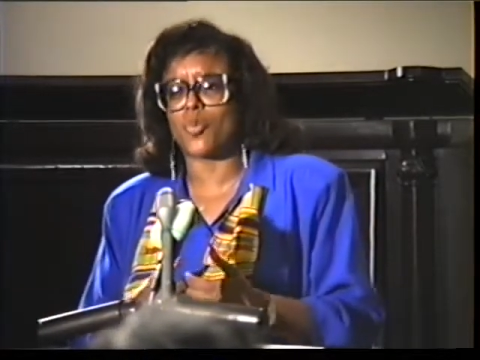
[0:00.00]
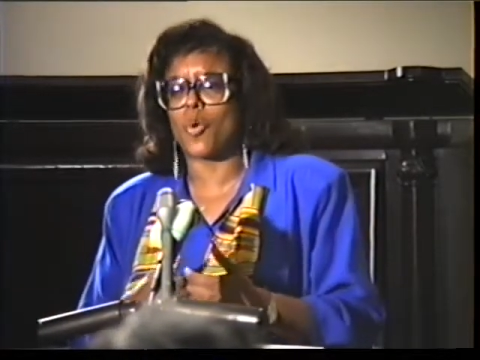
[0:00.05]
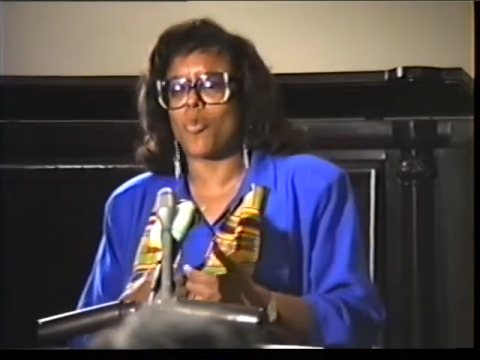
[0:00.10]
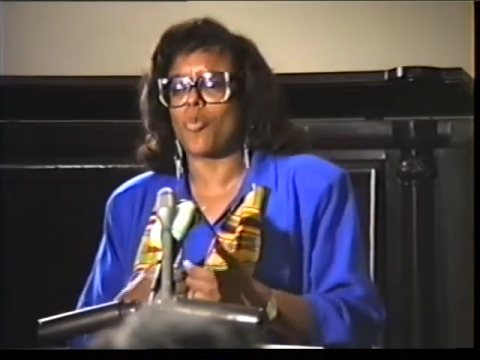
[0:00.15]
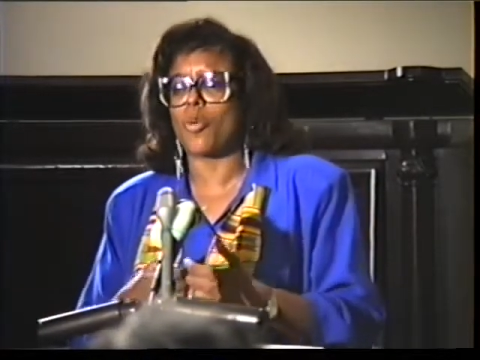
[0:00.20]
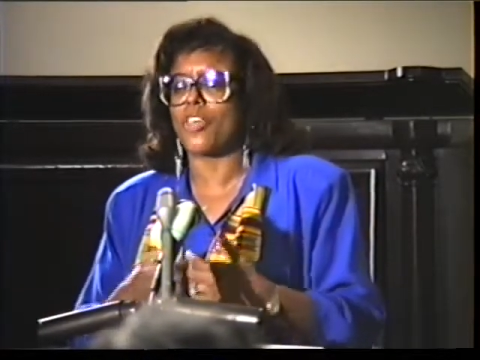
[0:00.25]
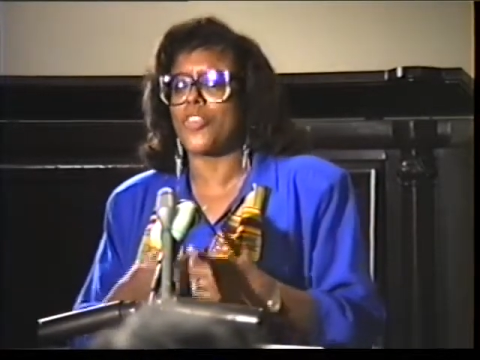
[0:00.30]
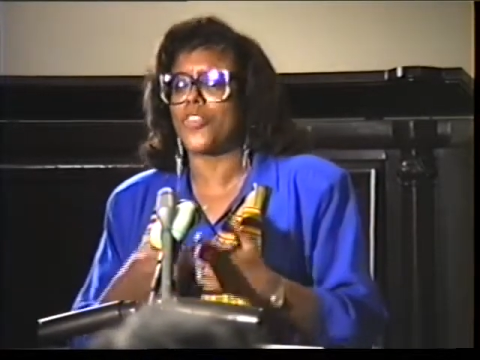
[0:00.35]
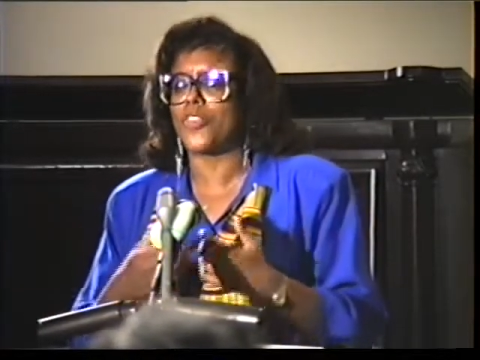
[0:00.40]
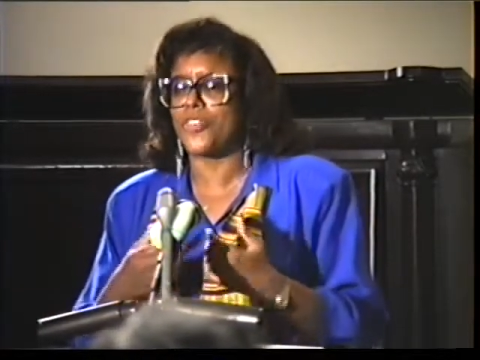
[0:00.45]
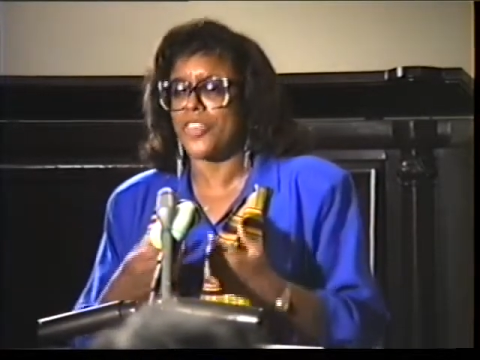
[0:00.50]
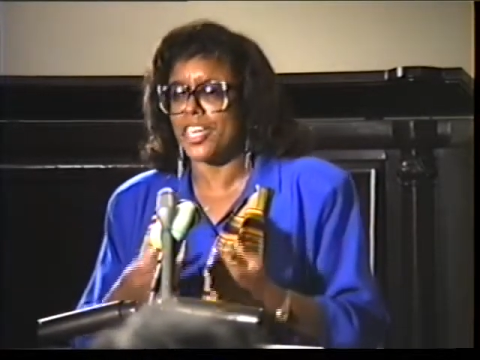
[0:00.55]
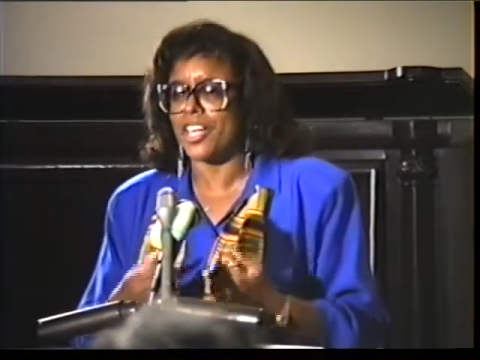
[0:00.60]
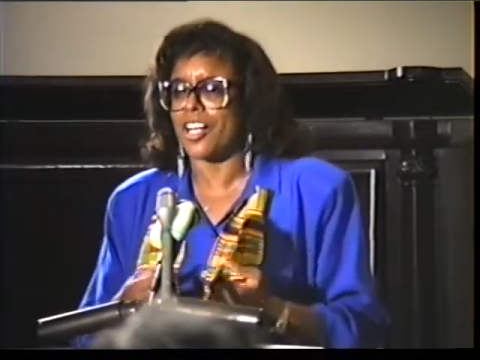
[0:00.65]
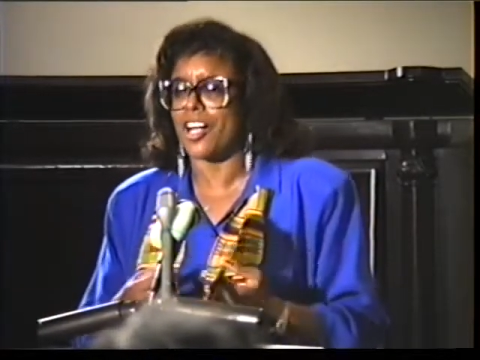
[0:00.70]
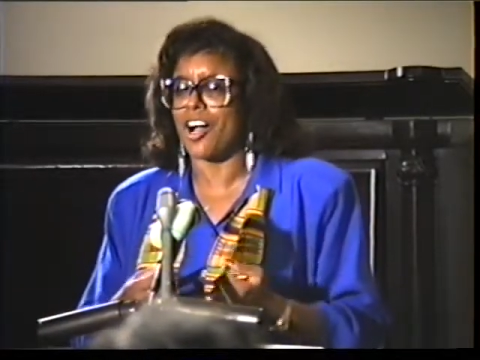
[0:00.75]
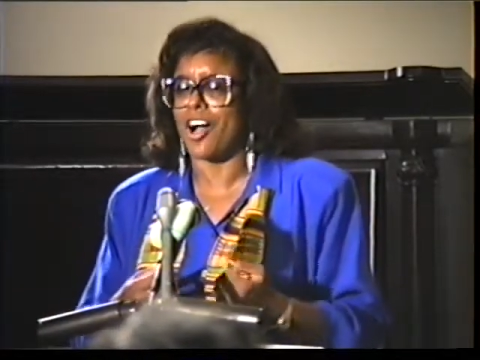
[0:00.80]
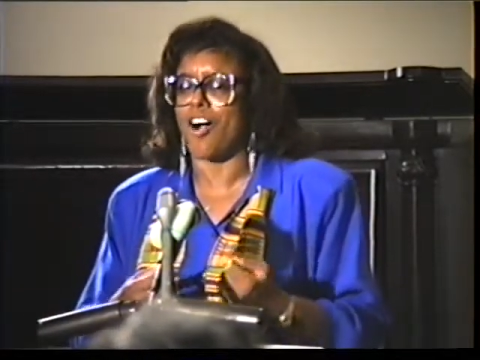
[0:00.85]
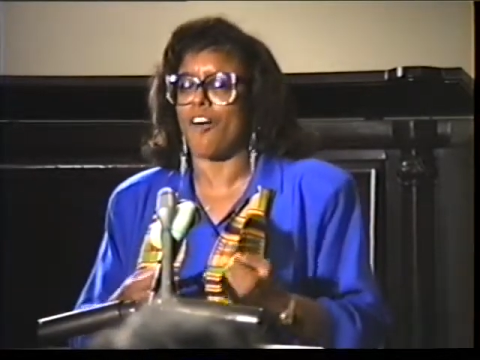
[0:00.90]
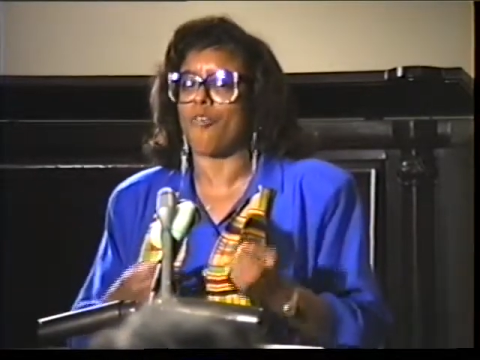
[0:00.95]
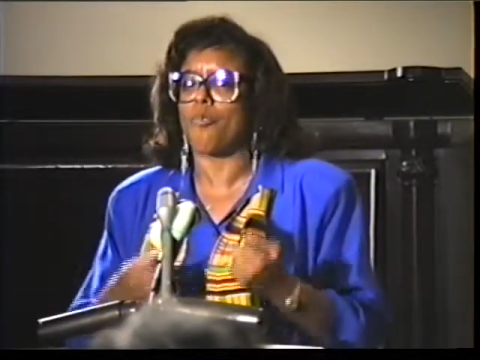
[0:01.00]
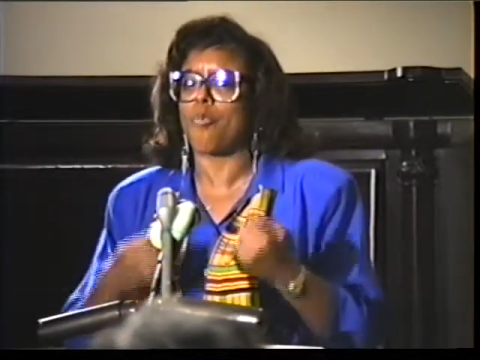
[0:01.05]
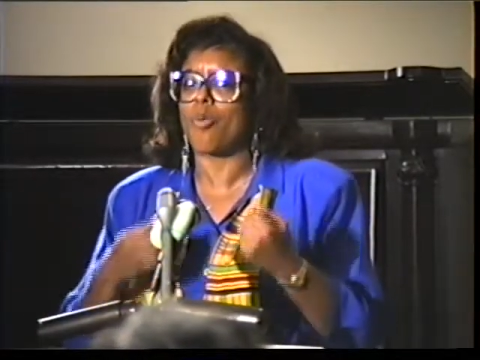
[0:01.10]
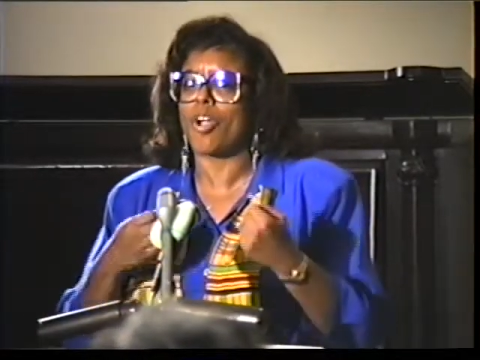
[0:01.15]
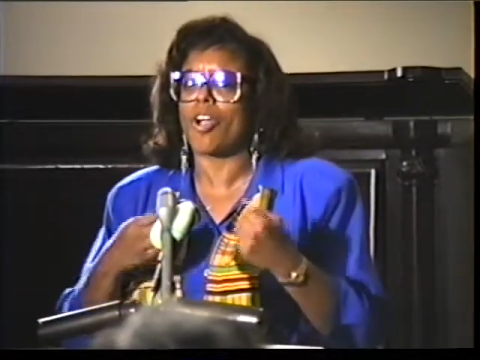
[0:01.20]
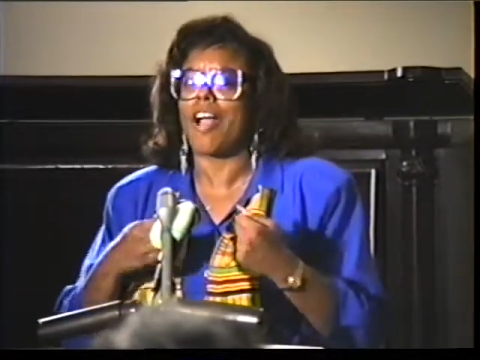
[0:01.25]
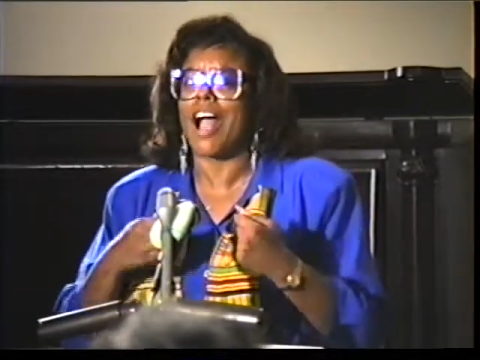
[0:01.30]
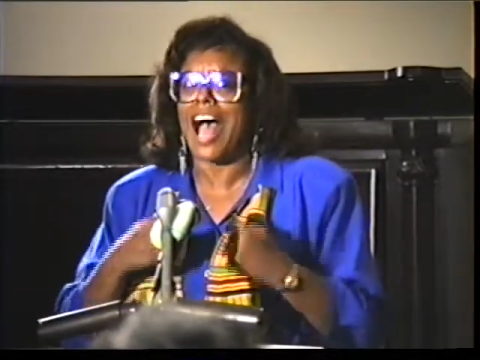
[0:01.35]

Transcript: when we think of where